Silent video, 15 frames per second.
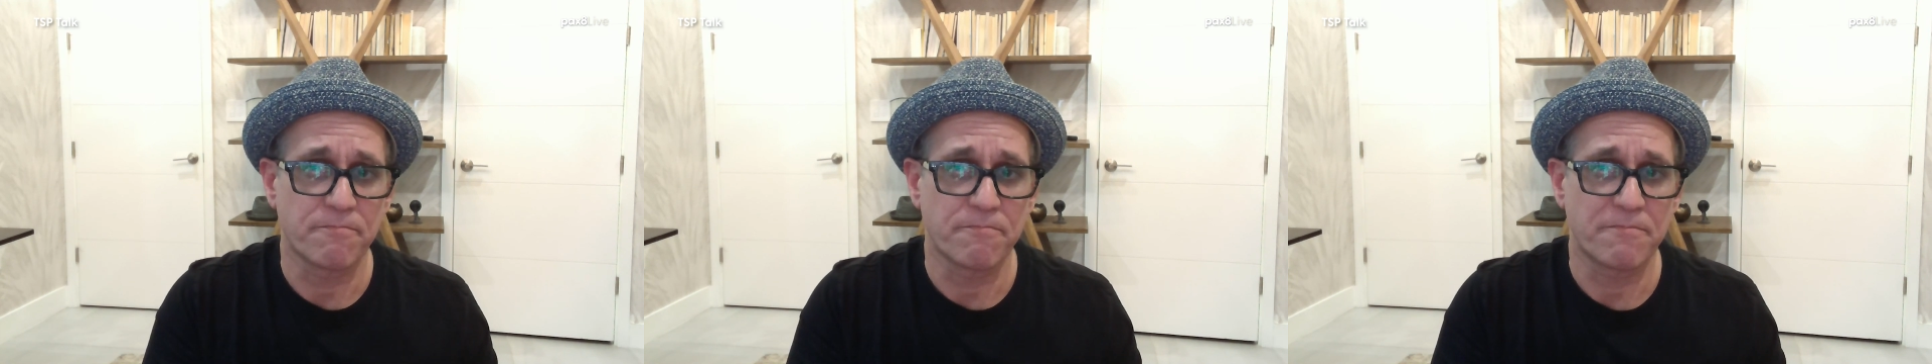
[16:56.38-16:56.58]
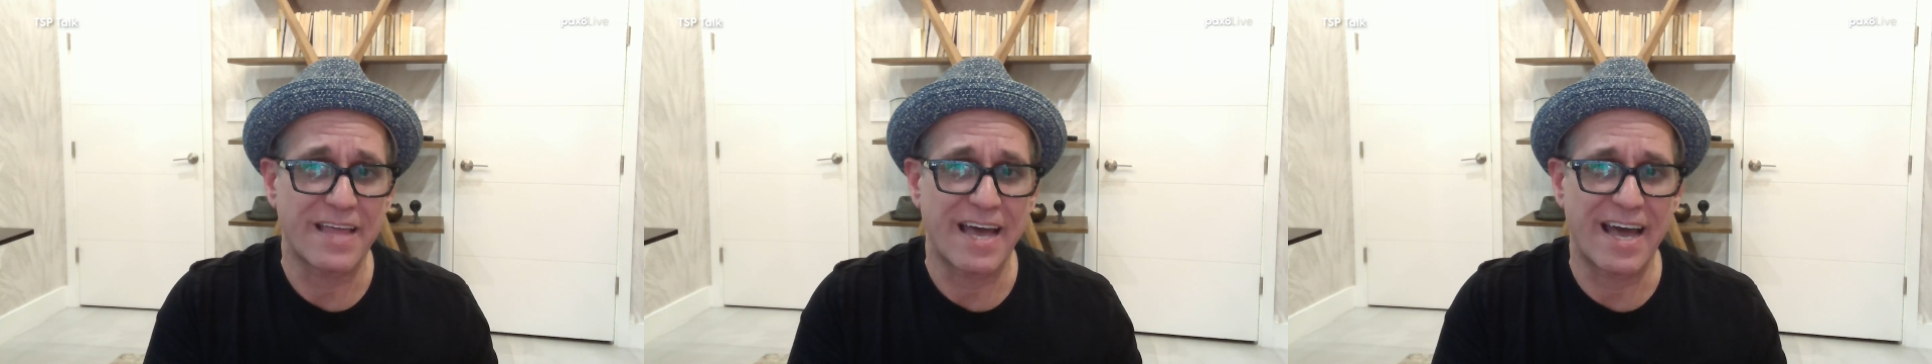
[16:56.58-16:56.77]

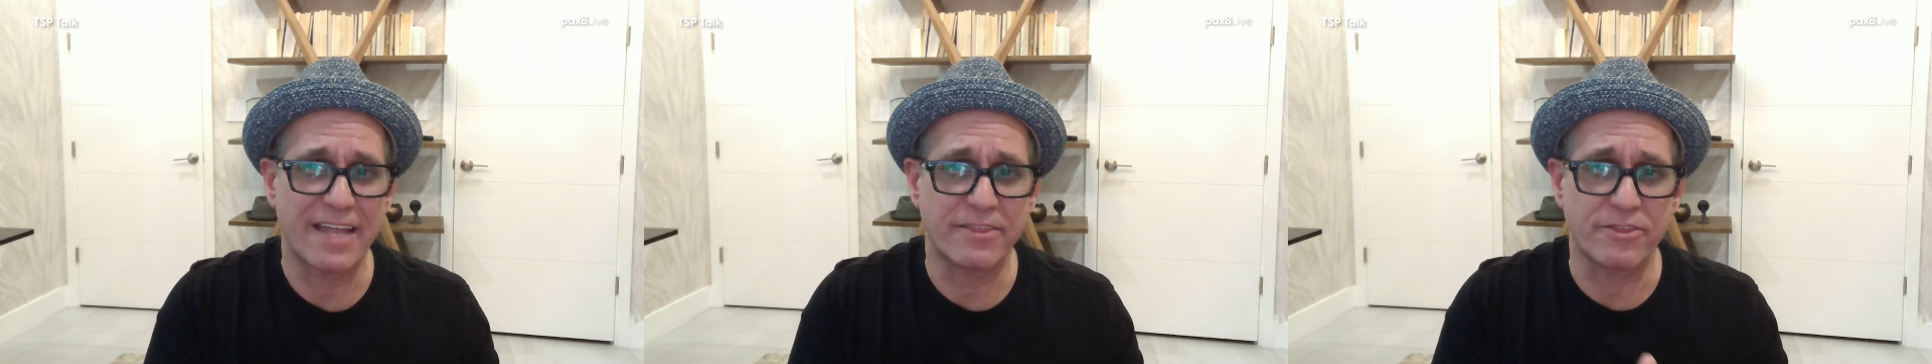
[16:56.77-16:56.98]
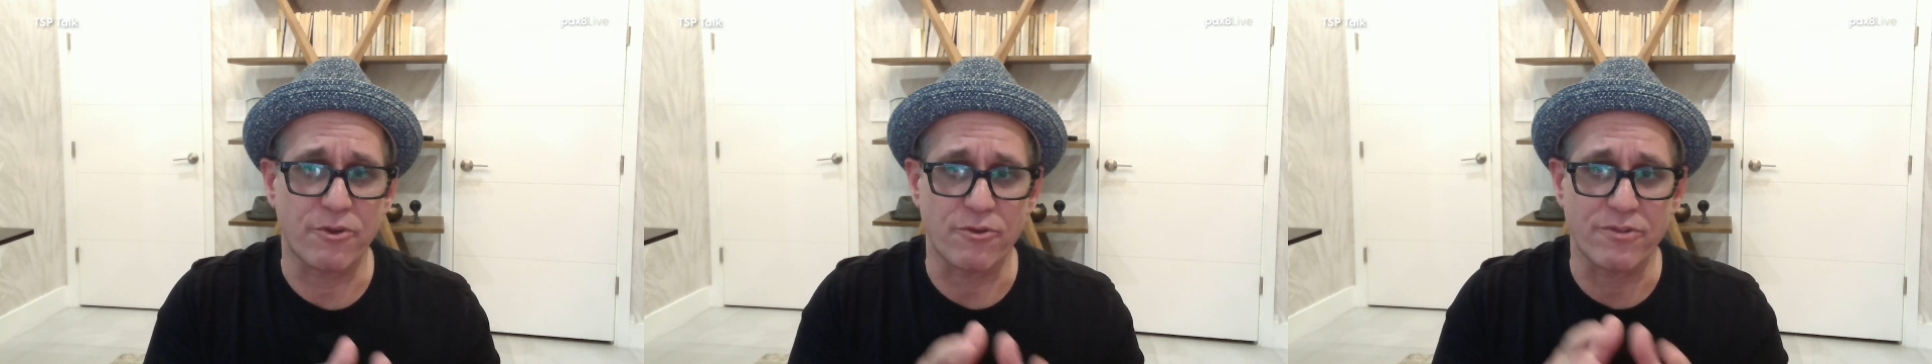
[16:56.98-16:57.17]
that
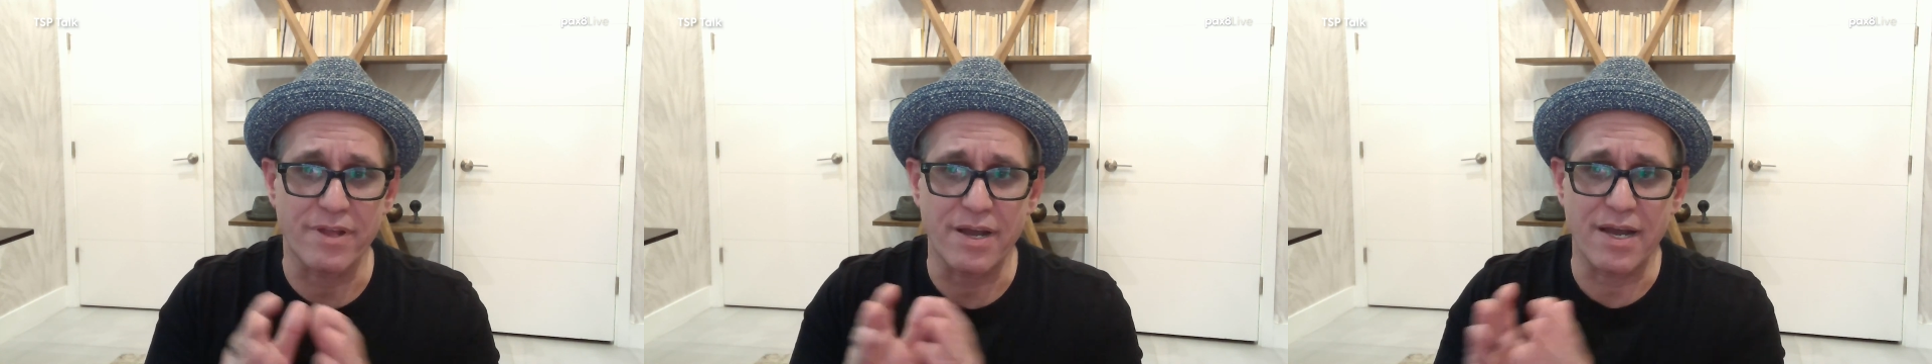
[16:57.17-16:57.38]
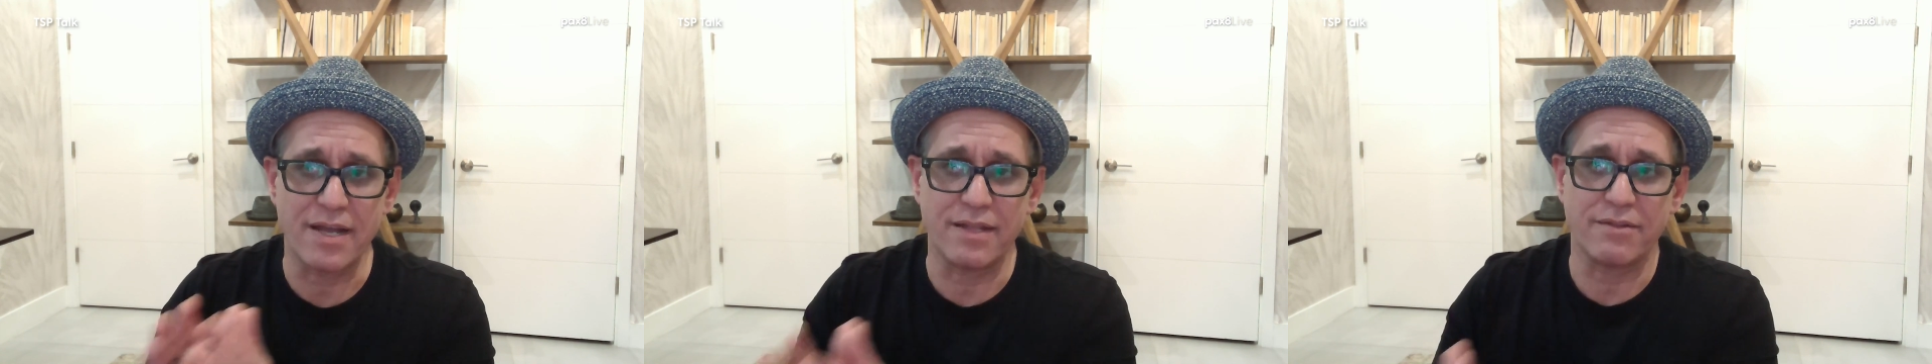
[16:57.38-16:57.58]
they're
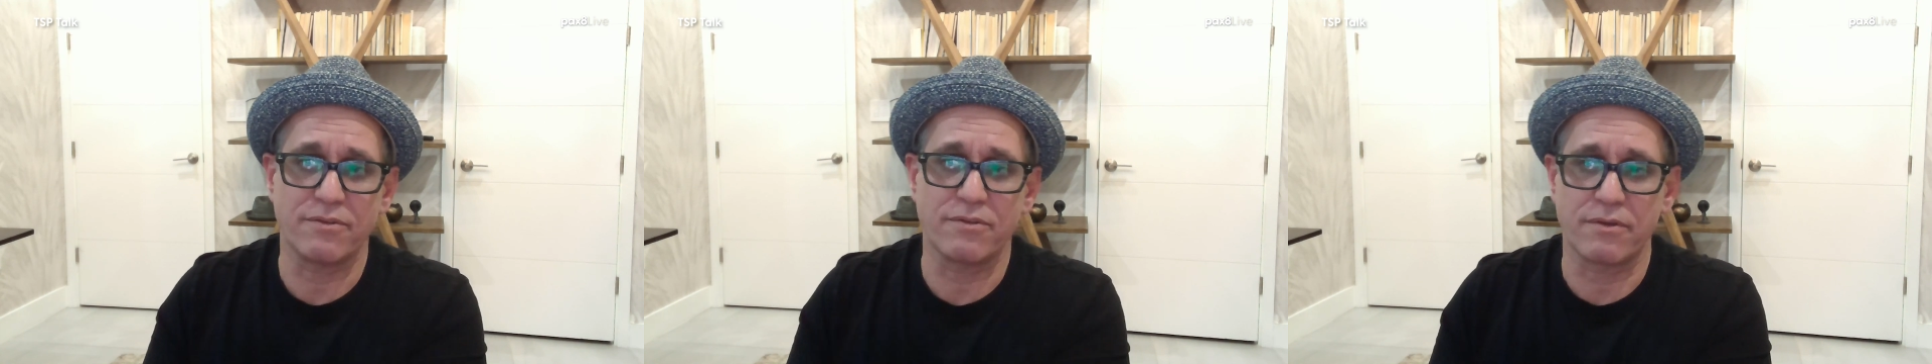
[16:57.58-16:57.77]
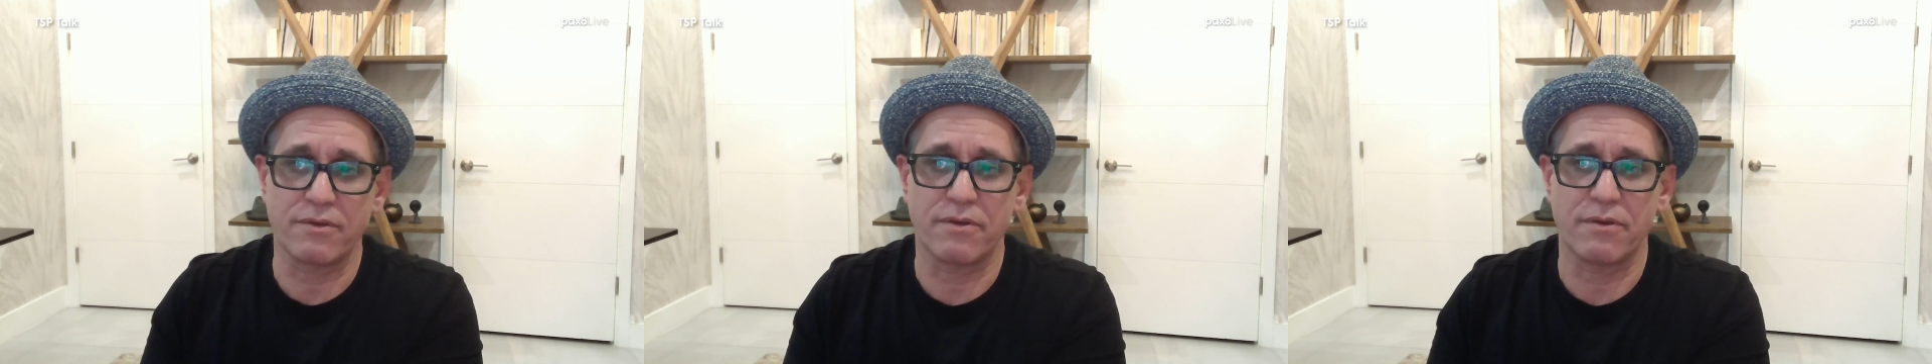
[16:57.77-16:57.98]
not
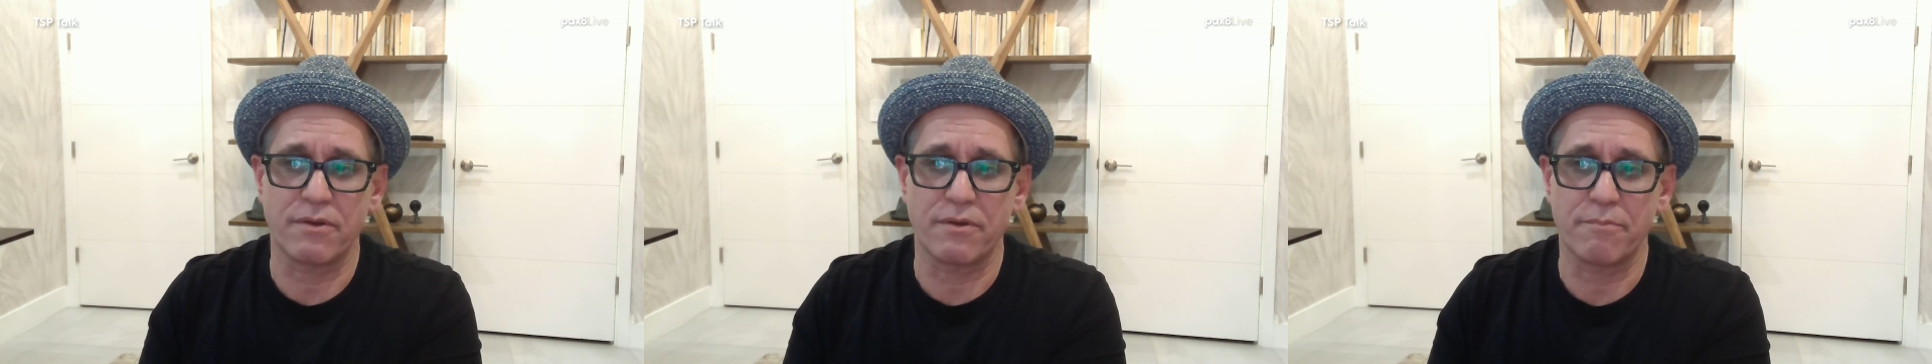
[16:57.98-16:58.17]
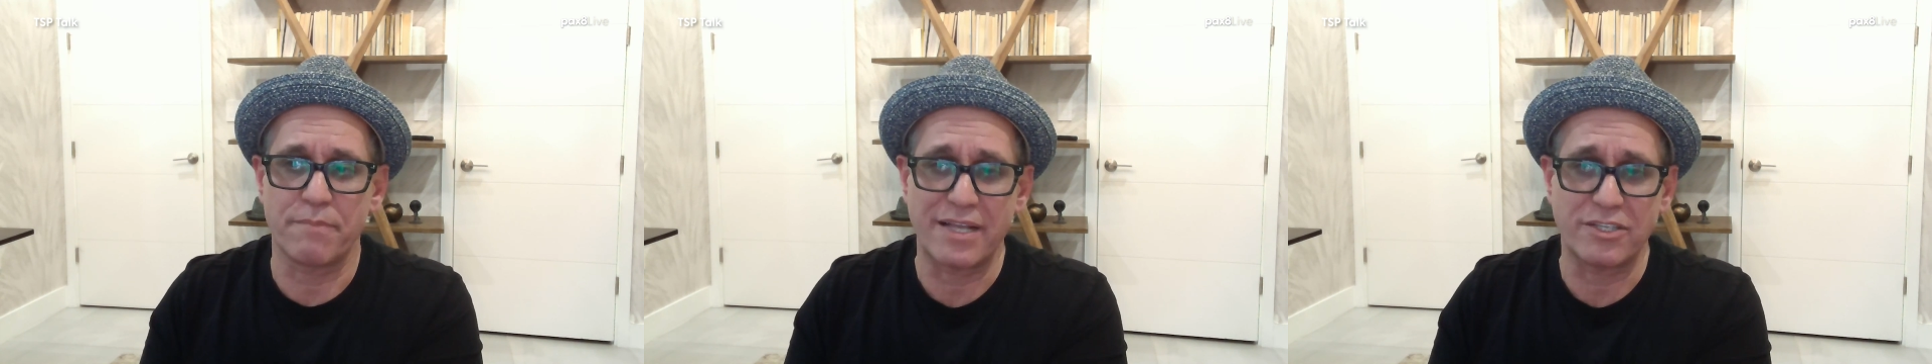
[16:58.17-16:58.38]

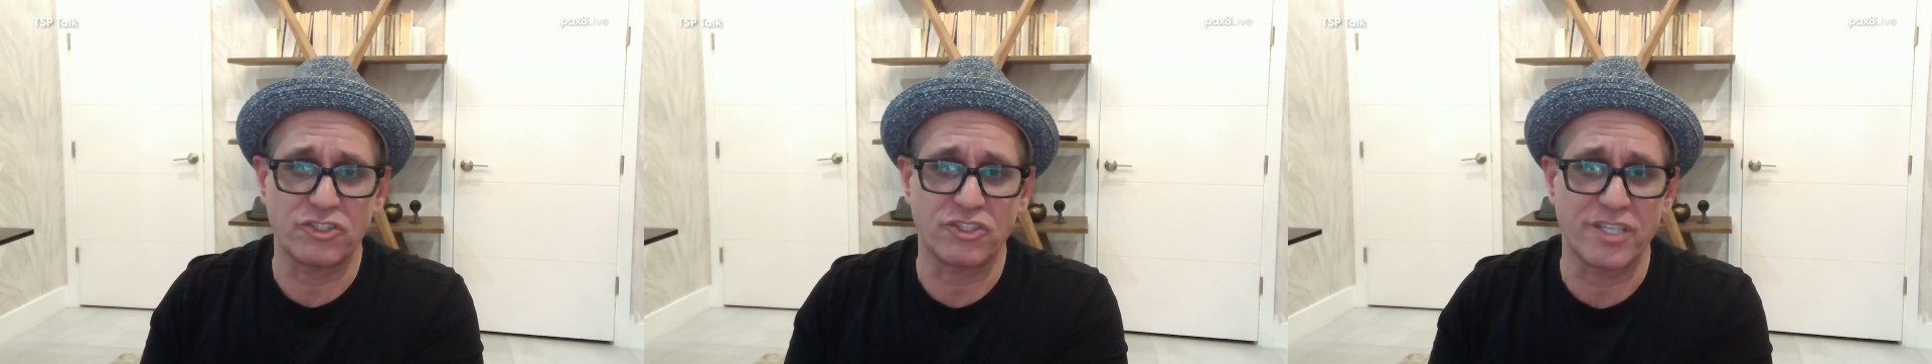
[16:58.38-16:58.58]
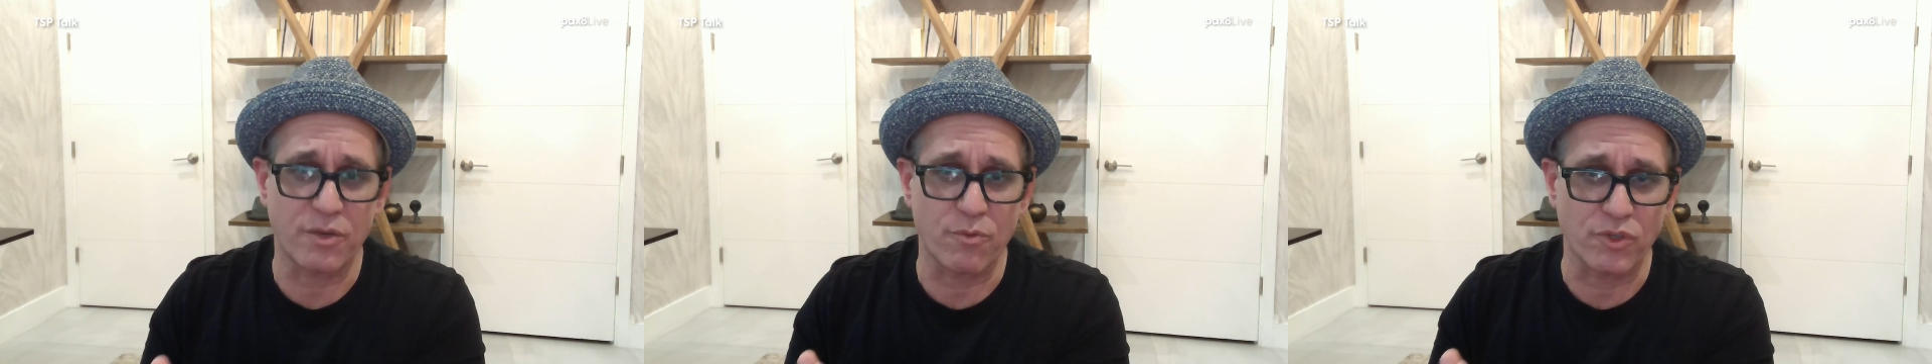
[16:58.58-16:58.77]
mentioning